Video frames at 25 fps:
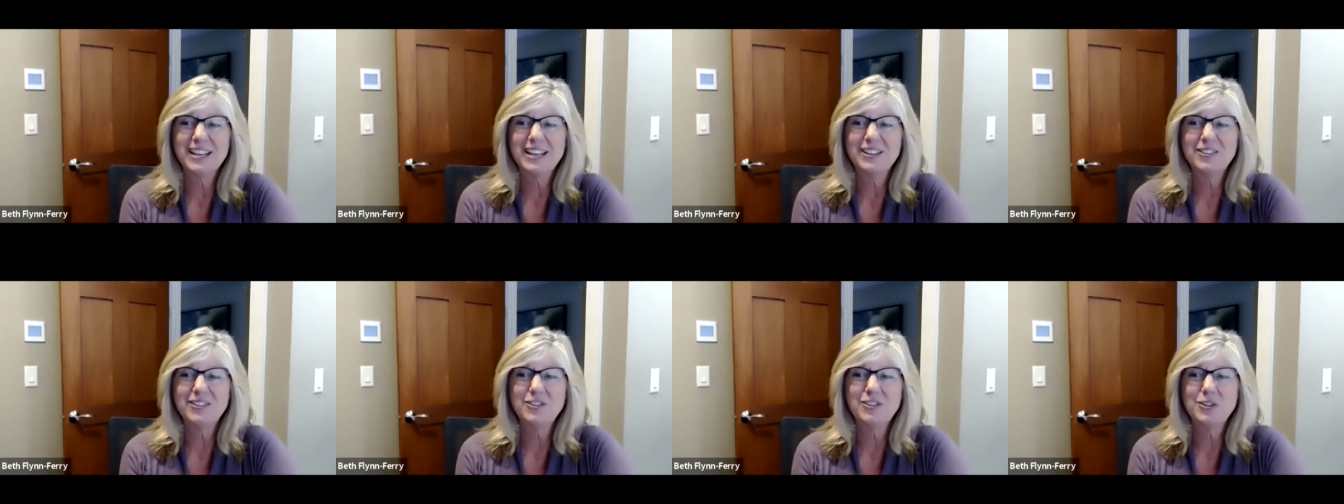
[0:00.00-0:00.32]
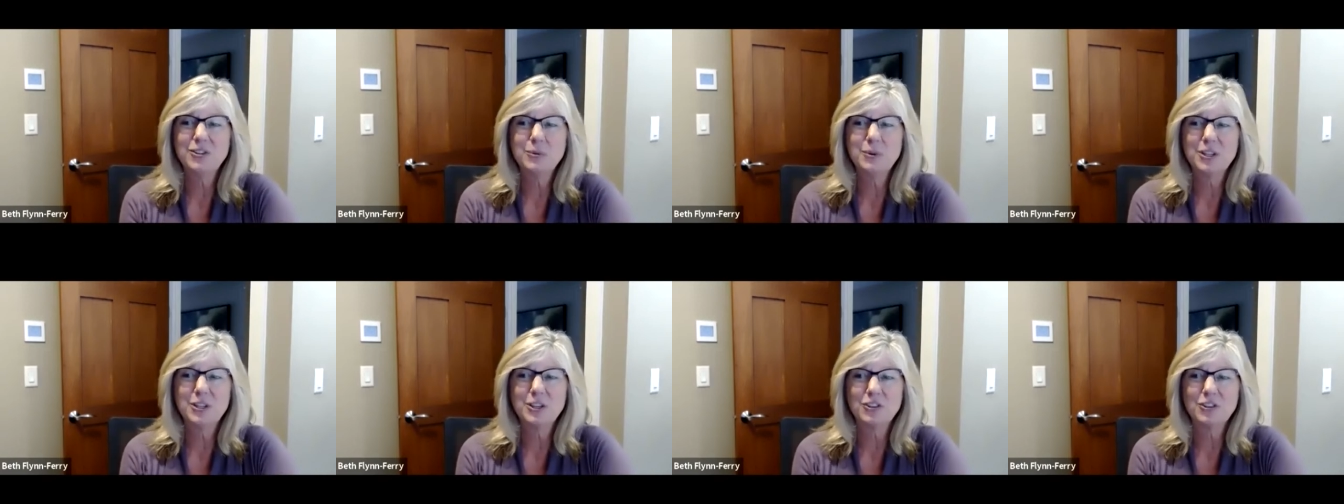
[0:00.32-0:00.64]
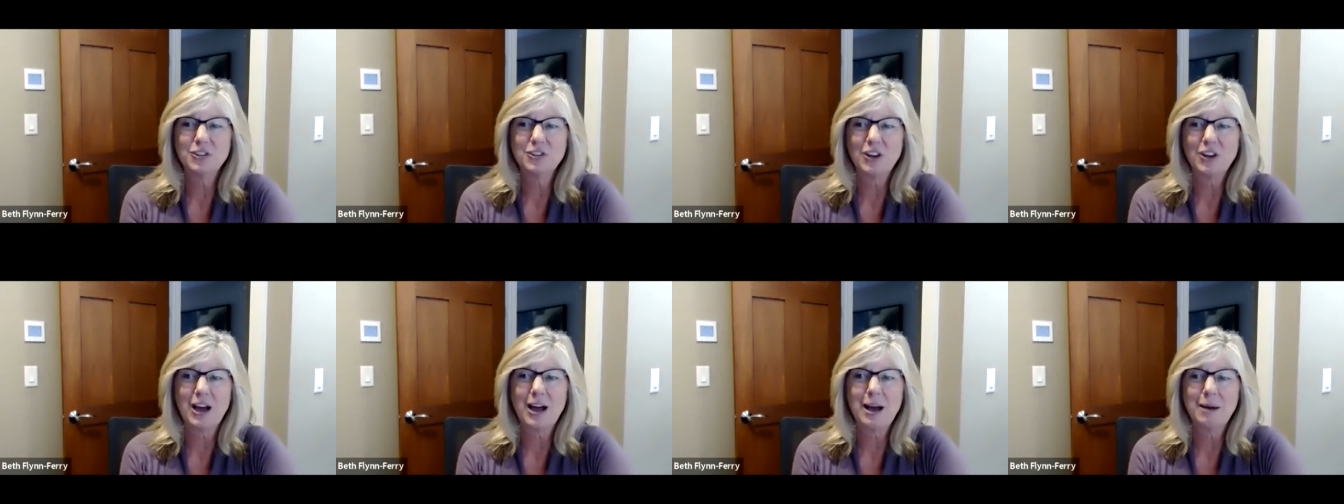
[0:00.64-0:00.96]
and do what
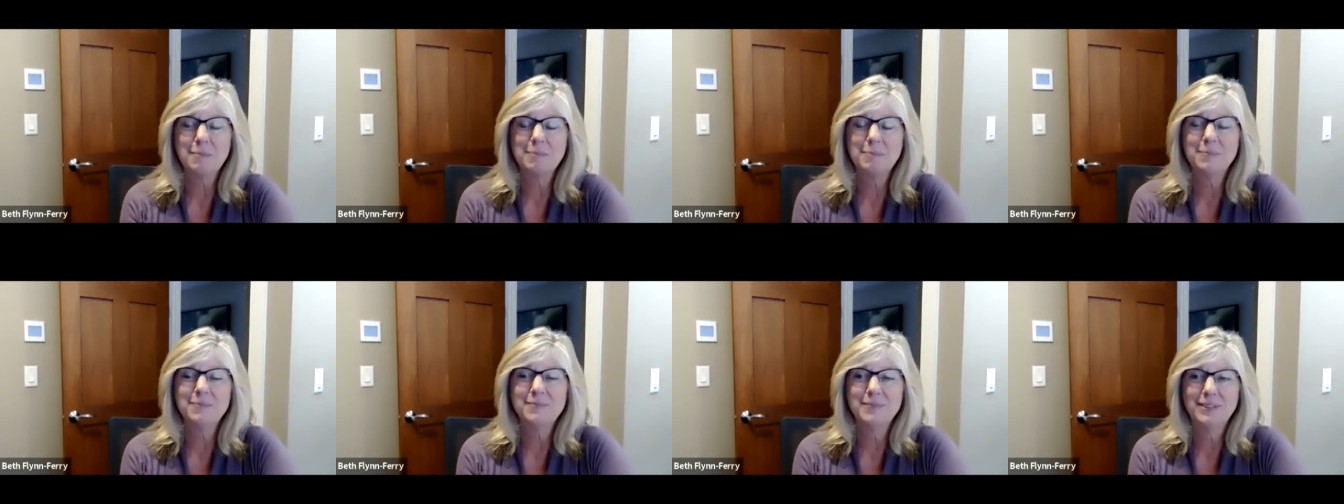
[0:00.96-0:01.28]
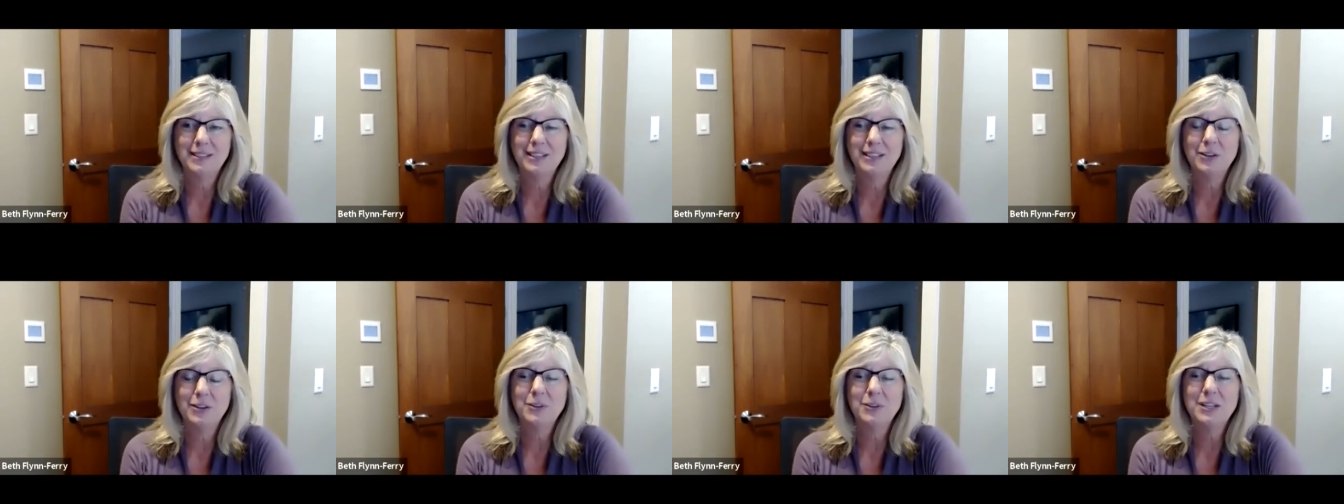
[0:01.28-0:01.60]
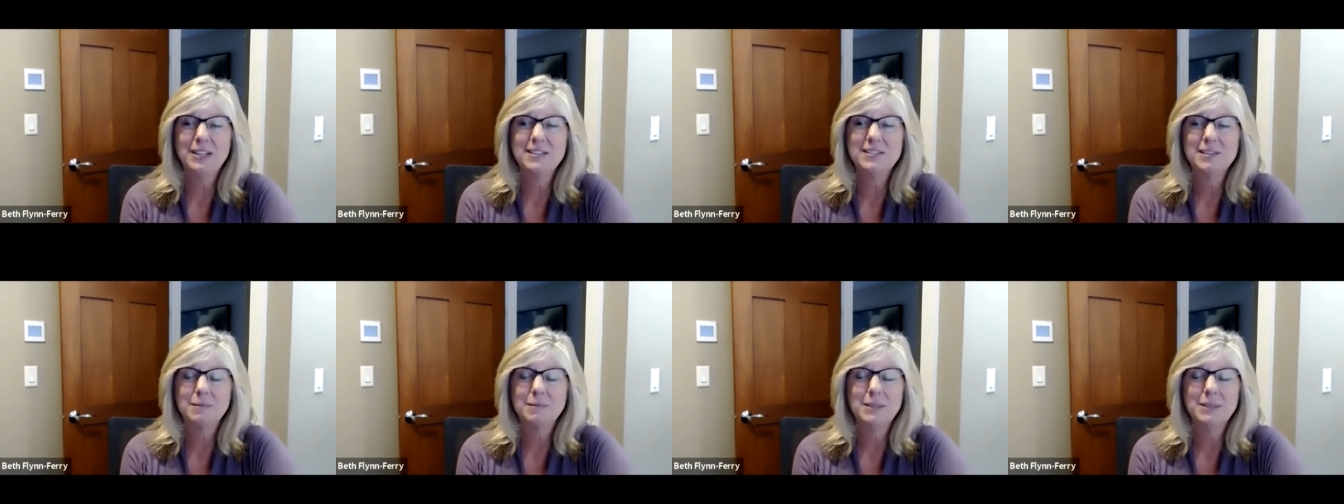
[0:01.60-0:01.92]
your job you know
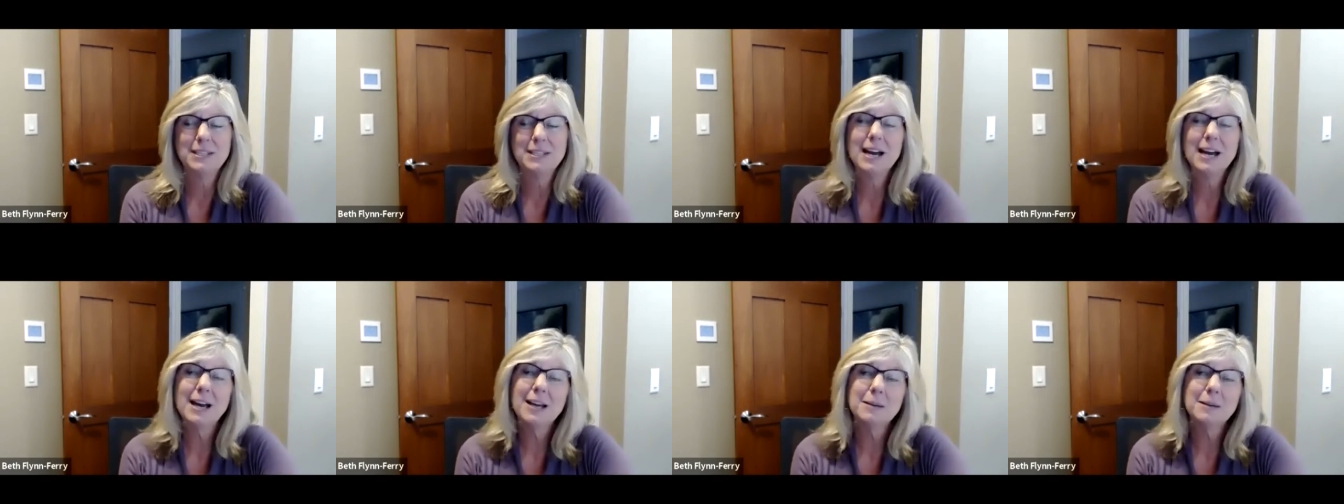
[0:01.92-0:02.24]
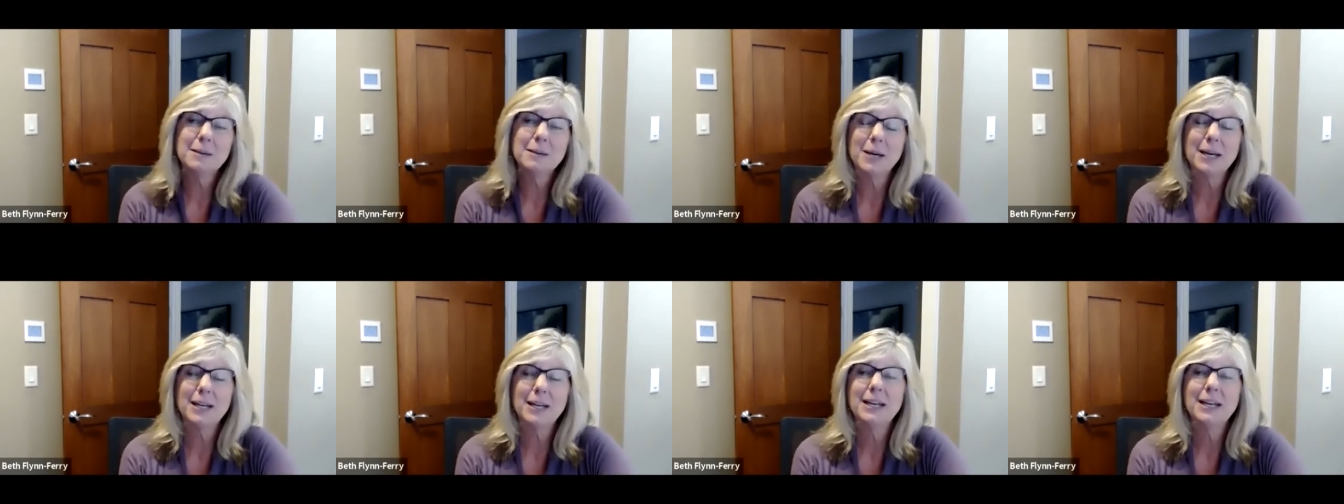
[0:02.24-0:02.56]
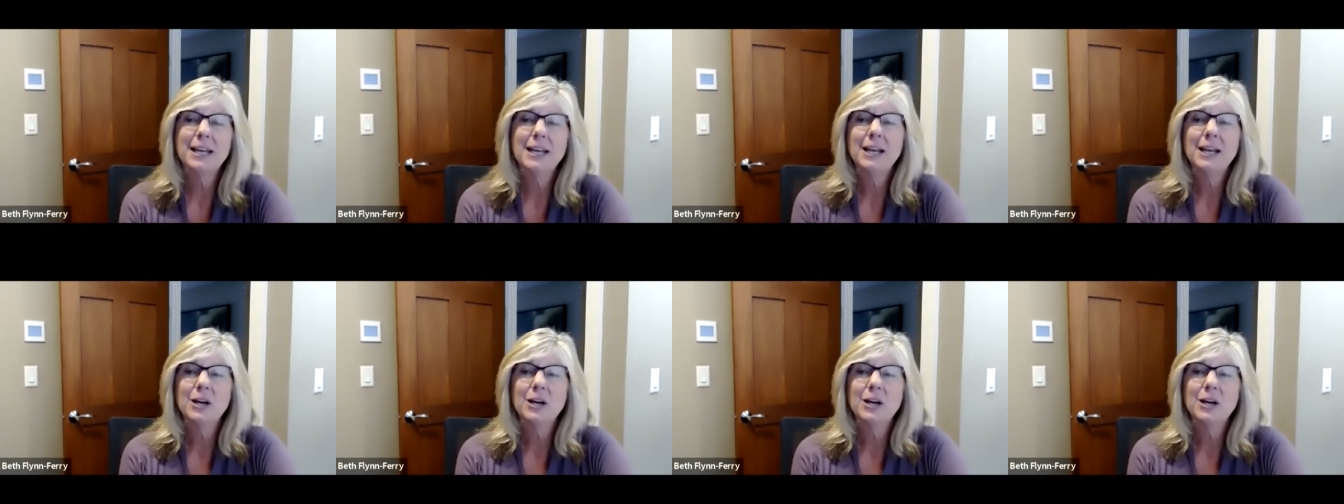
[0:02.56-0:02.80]
needs to be done but